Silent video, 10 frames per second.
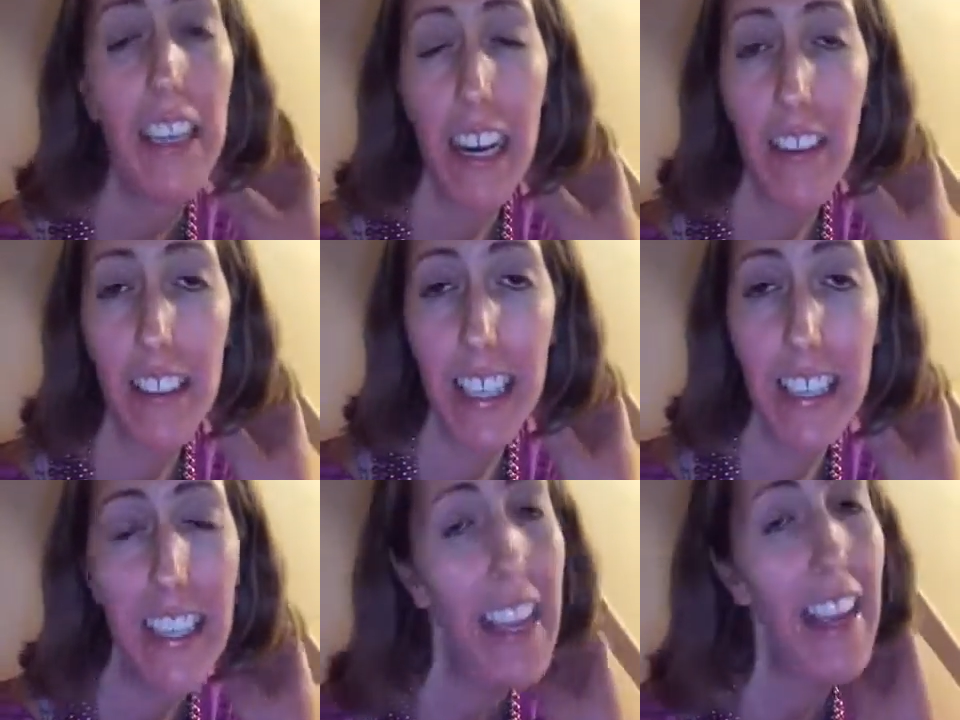Anyways
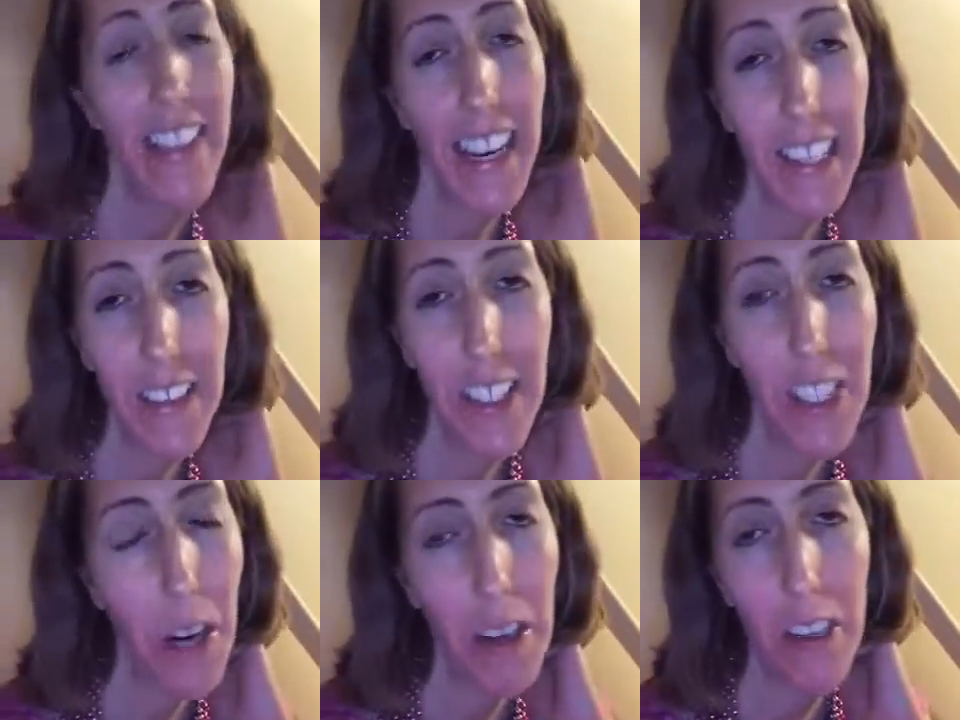guys, thank you
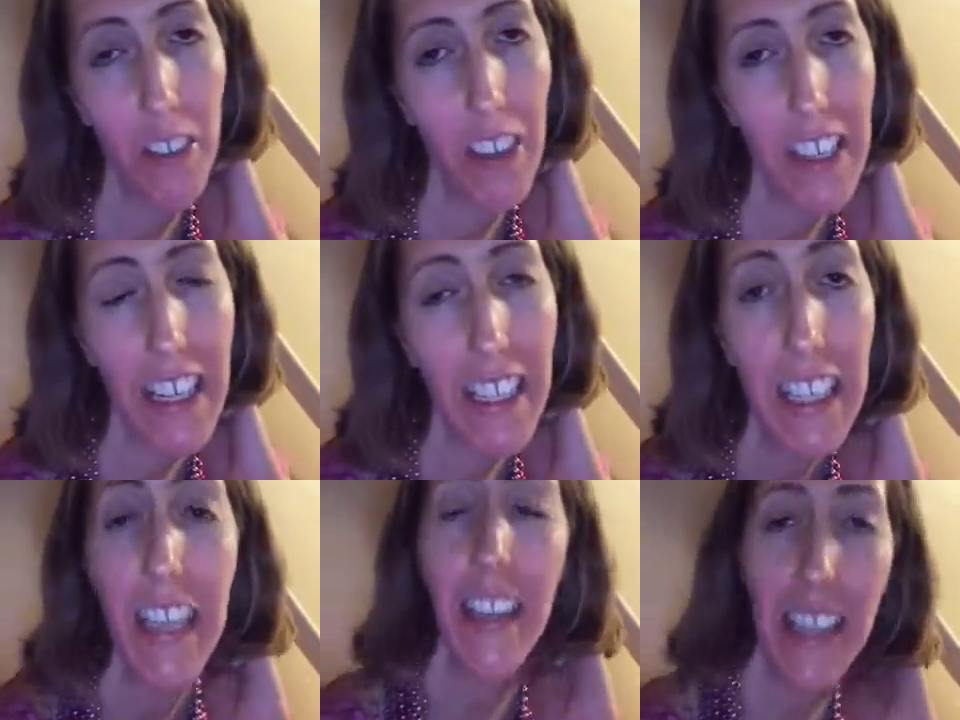so much for watching.
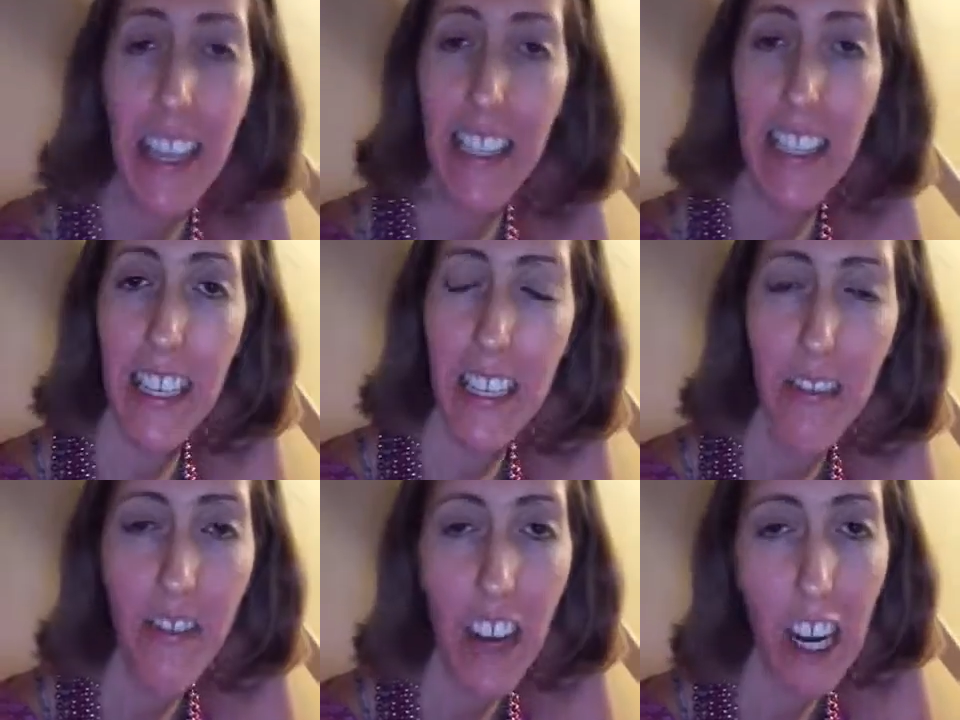This is
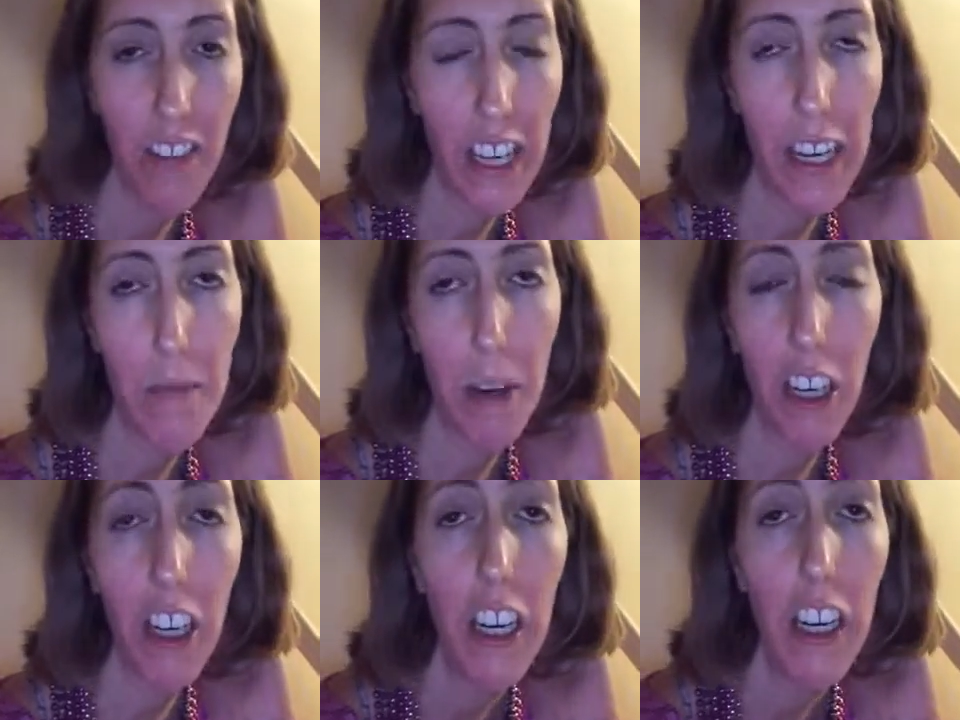Firefly
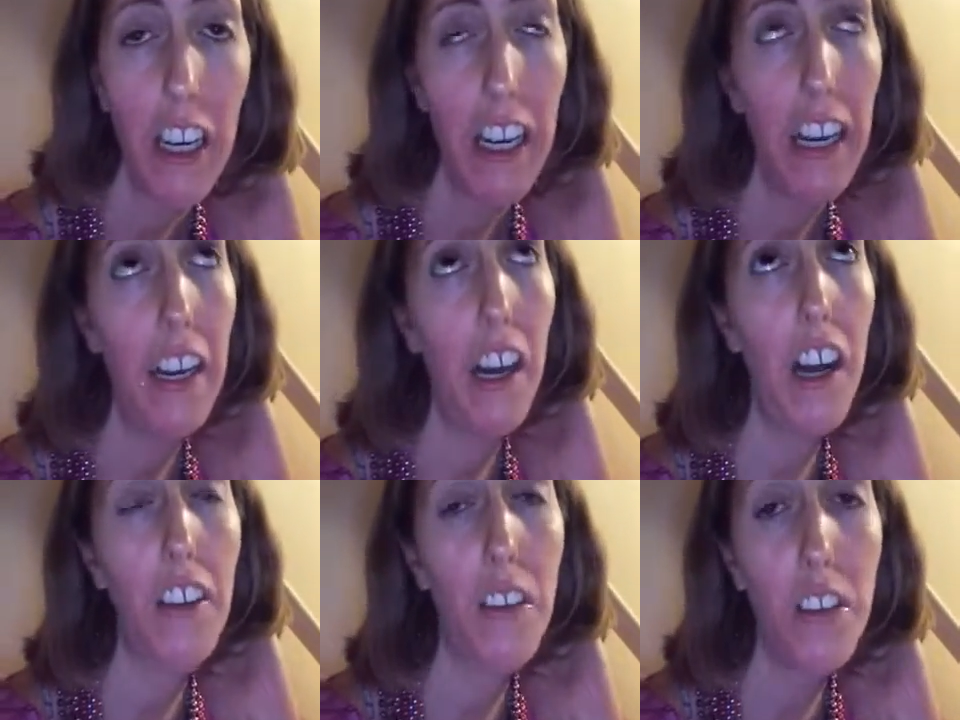Parker,
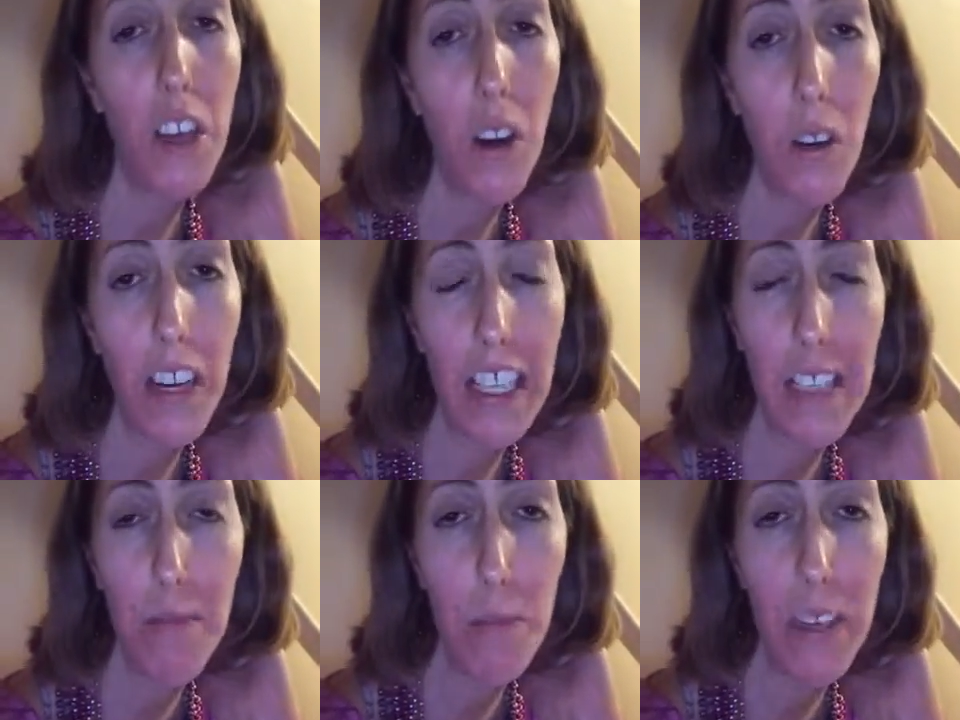also known
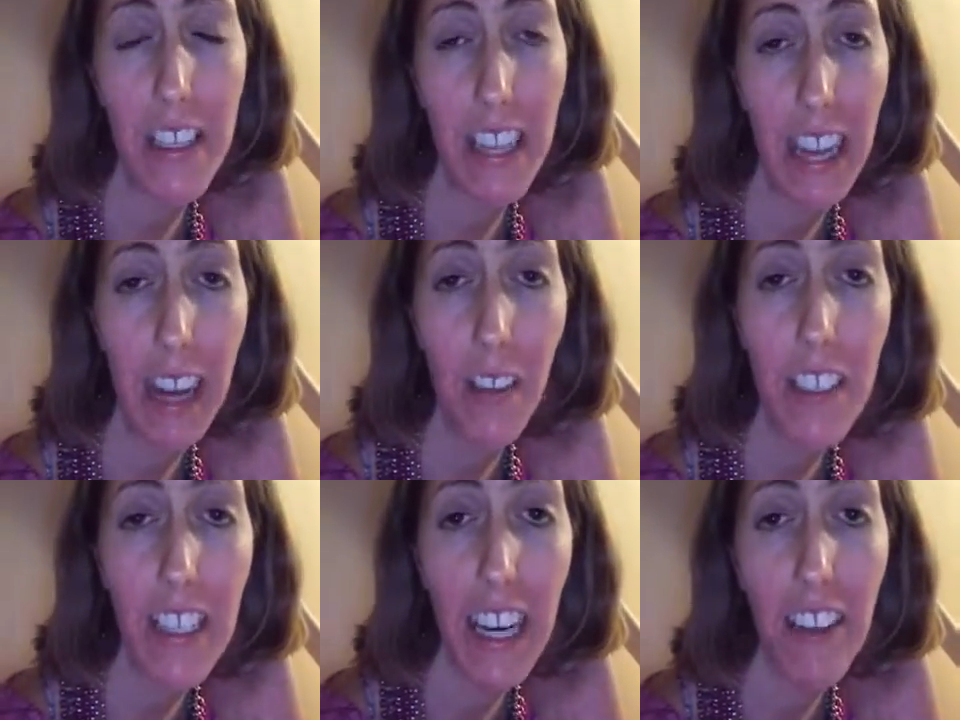as Miss
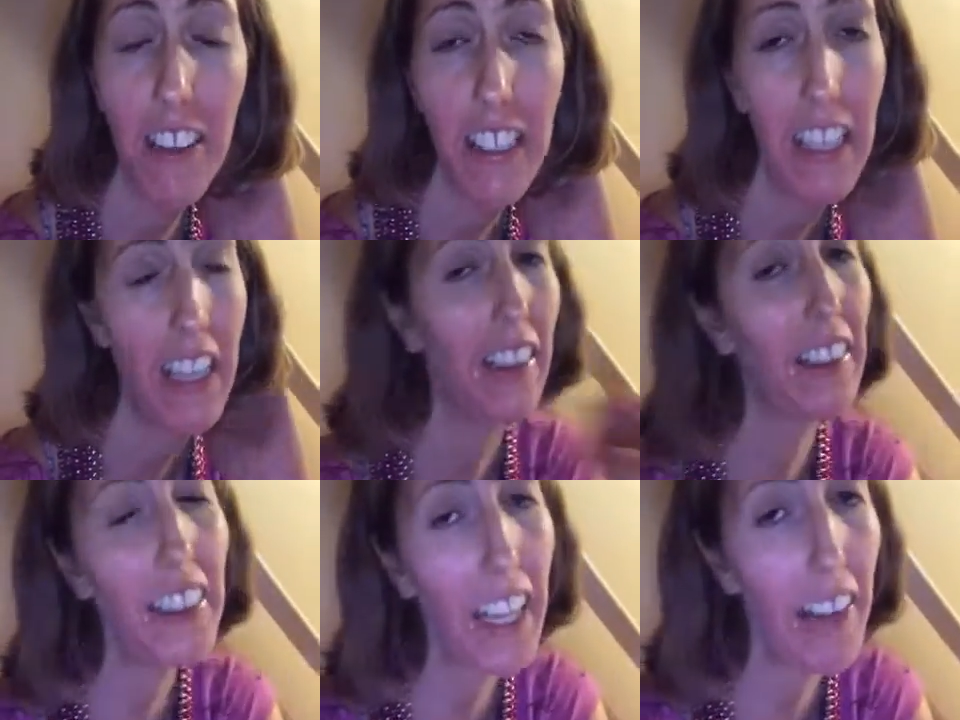Outsiders,
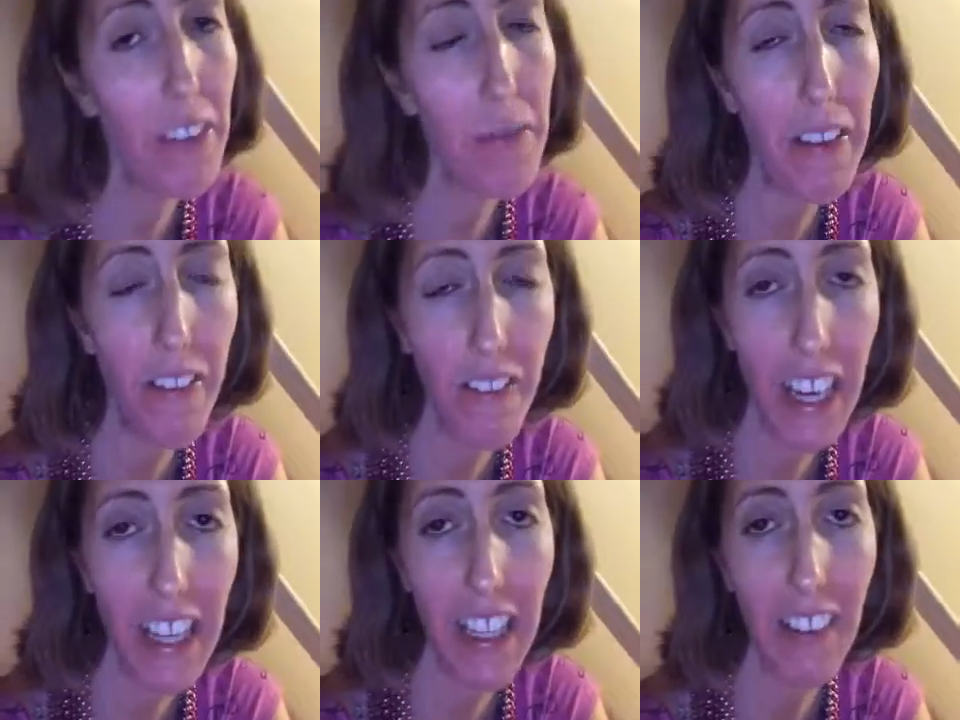loving my
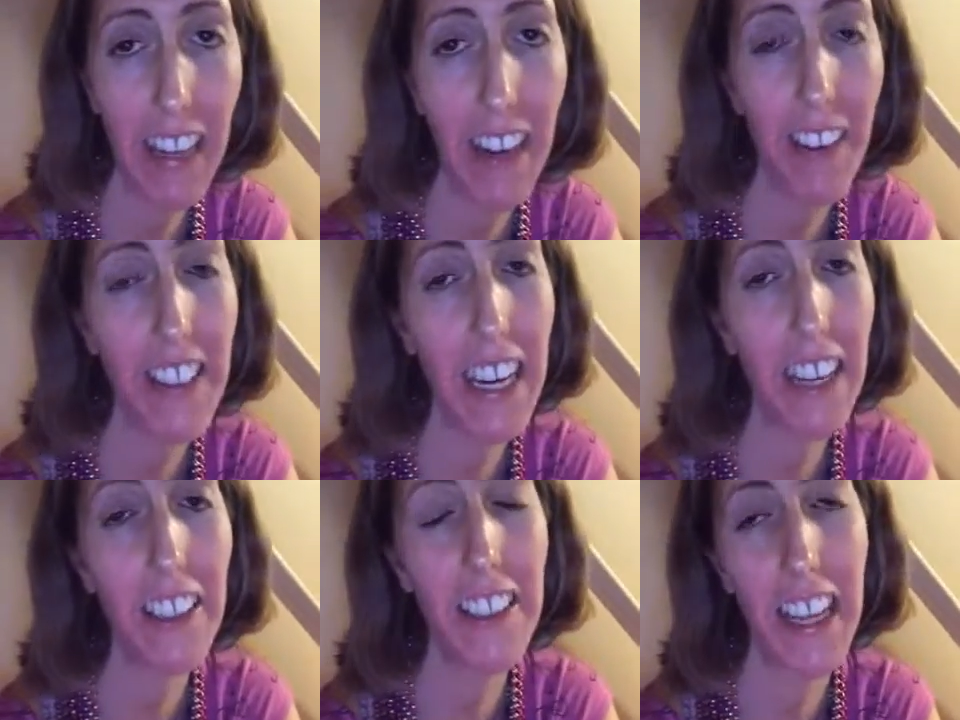fellow
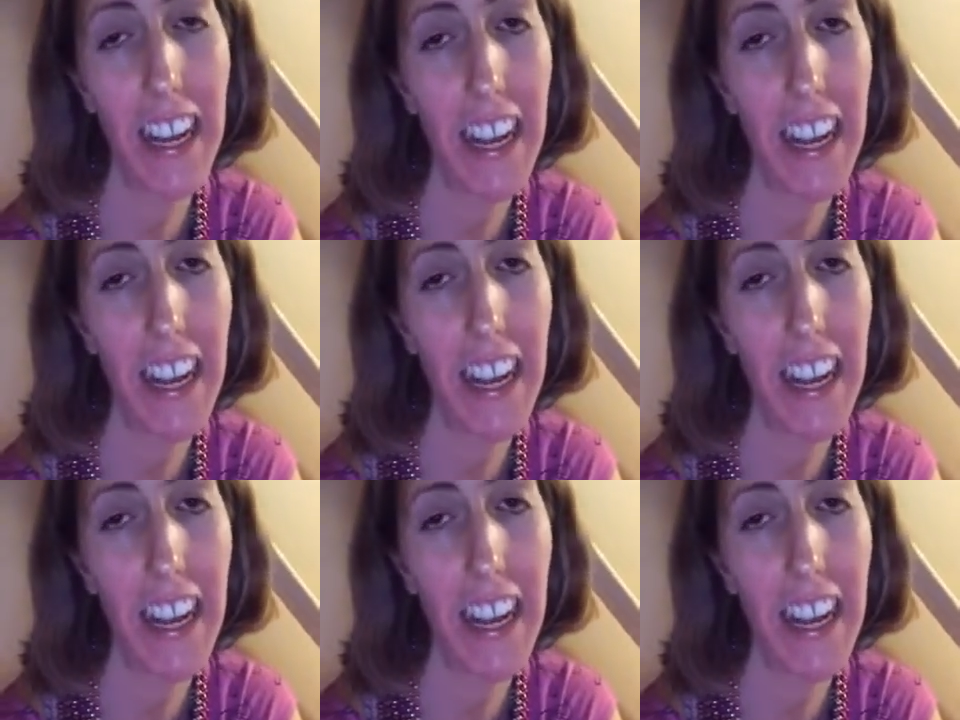outsiders